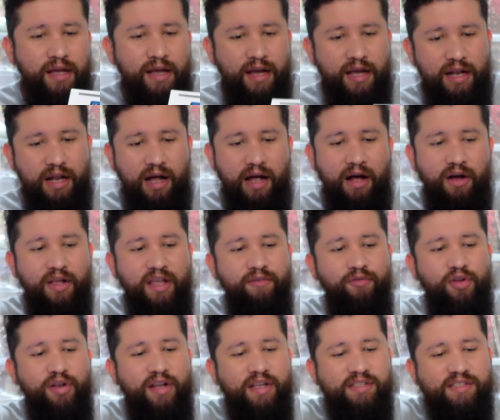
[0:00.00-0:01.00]
And I'll
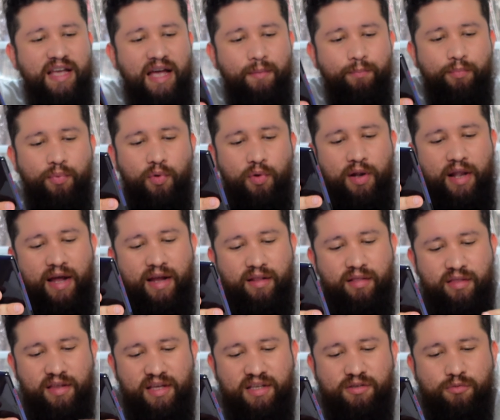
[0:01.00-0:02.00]
give you an example.
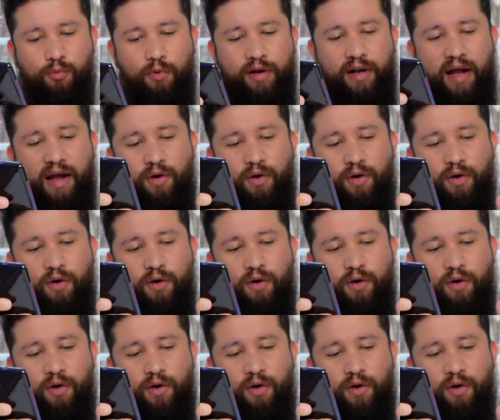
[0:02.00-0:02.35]
Like this one